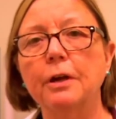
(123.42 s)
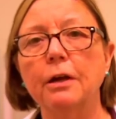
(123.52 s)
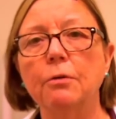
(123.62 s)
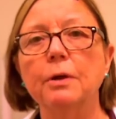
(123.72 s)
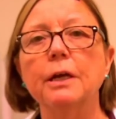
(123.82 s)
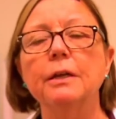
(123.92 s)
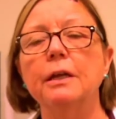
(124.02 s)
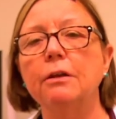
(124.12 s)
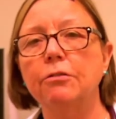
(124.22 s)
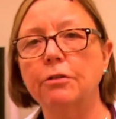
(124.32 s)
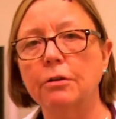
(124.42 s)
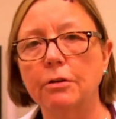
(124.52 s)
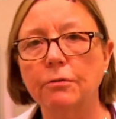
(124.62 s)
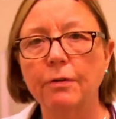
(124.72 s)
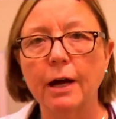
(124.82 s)
diarrhea, and then he
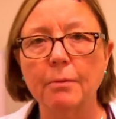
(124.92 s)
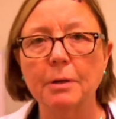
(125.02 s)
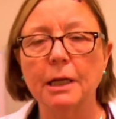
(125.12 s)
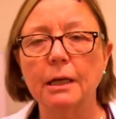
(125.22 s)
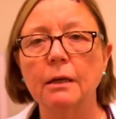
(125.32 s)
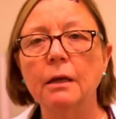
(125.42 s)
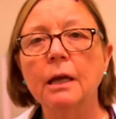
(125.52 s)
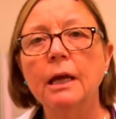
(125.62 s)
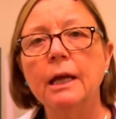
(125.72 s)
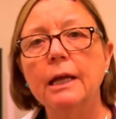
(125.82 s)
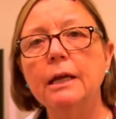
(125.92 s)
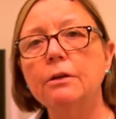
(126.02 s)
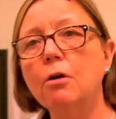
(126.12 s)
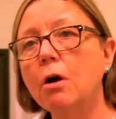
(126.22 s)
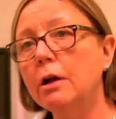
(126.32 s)
started vomiting. He
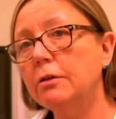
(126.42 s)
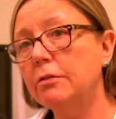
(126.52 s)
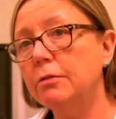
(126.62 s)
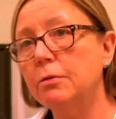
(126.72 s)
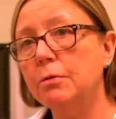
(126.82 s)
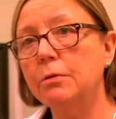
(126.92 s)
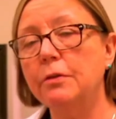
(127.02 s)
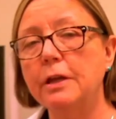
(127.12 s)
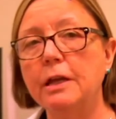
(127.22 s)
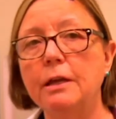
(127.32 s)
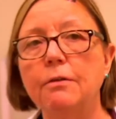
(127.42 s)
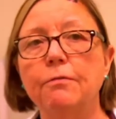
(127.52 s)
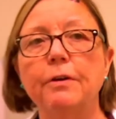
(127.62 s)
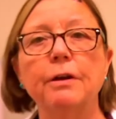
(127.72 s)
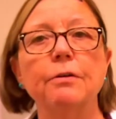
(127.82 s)
had gone to the
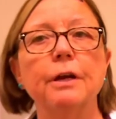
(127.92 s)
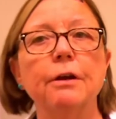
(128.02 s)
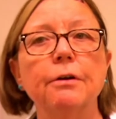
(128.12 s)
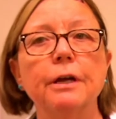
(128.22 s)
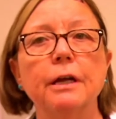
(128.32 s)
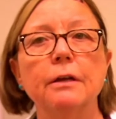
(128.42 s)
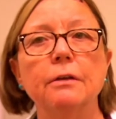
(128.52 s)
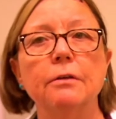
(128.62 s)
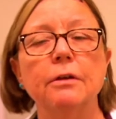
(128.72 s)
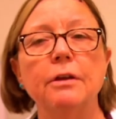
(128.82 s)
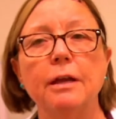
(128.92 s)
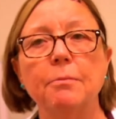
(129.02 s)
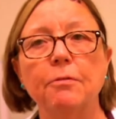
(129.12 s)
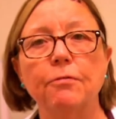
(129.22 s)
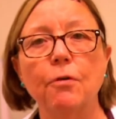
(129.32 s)
veterinarian the day
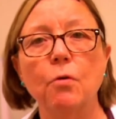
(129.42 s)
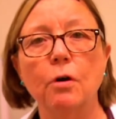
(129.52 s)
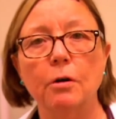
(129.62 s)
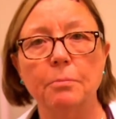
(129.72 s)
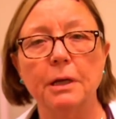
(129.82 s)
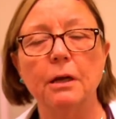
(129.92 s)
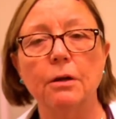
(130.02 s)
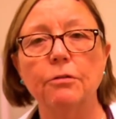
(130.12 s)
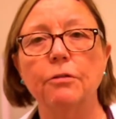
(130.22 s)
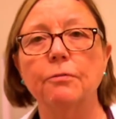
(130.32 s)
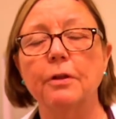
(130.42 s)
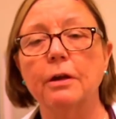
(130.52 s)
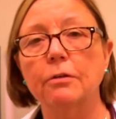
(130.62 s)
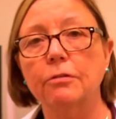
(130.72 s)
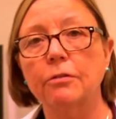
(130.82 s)
before because of
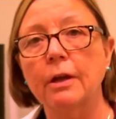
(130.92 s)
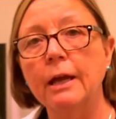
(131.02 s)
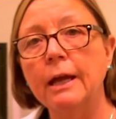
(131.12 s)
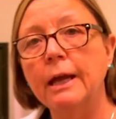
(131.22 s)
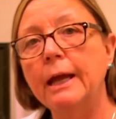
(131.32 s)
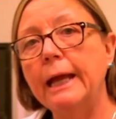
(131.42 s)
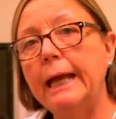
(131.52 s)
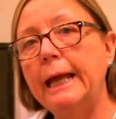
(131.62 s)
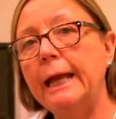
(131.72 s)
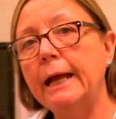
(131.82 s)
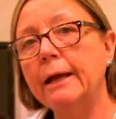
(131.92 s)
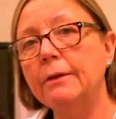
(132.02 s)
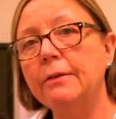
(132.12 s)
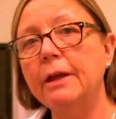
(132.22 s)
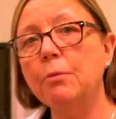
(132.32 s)
this
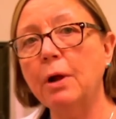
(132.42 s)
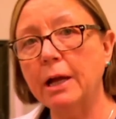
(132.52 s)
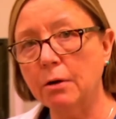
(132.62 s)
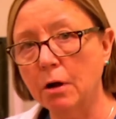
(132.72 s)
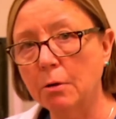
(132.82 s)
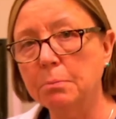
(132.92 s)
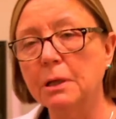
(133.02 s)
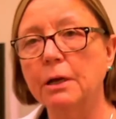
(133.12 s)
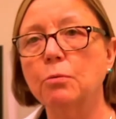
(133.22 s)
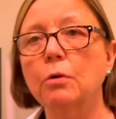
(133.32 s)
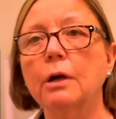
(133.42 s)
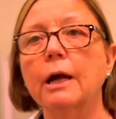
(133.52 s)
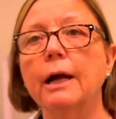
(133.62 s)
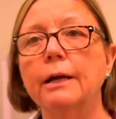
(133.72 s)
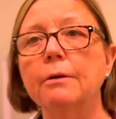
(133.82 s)
and they ran all blood work
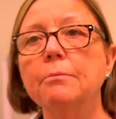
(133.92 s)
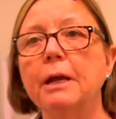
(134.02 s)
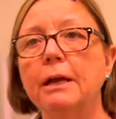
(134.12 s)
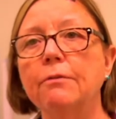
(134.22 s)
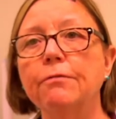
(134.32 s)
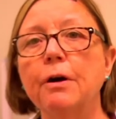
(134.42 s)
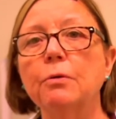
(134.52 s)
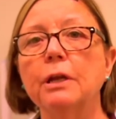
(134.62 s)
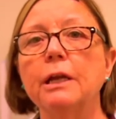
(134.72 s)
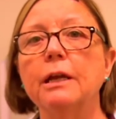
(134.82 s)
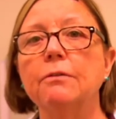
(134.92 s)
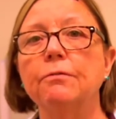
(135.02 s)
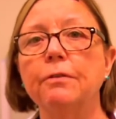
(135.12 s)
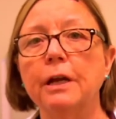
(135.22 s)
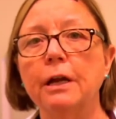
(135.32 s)
on him and found that he had
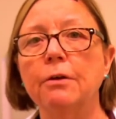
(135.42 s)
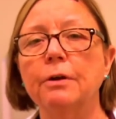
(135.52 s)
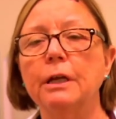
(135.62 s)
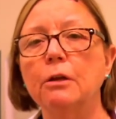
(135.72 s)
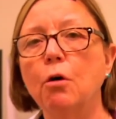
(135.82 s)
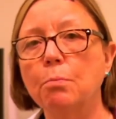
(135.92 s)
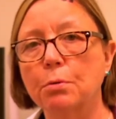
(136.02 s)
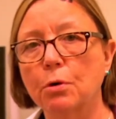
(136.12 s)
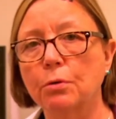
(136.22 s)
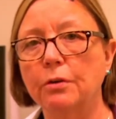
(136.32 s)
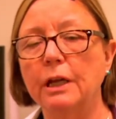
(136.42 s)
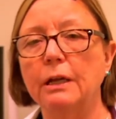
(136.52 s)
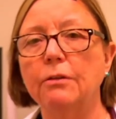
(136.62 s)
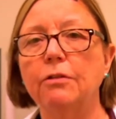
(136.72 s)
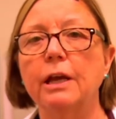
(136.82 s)
very low
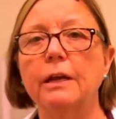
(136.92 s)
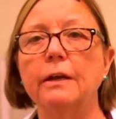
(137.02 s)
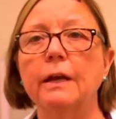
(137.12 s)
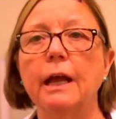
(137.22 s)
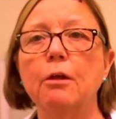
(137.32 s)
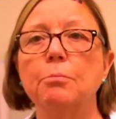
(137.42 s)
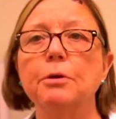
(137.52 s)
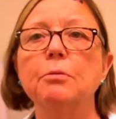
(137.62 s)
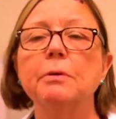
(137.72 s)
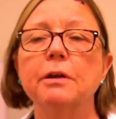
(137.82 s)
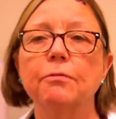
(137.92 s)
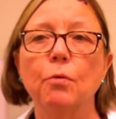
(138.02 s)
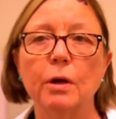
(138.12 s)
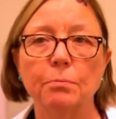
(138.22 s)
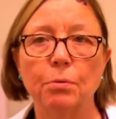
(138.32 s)
proteins. He had an albumin of
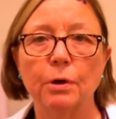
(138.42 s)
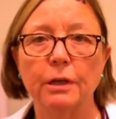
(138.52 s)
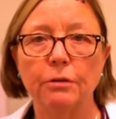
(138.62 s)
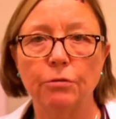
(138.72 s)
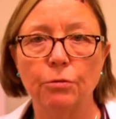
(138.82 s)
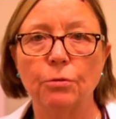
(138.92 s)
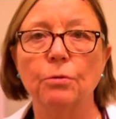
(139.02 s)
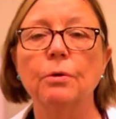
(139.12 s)
1.2,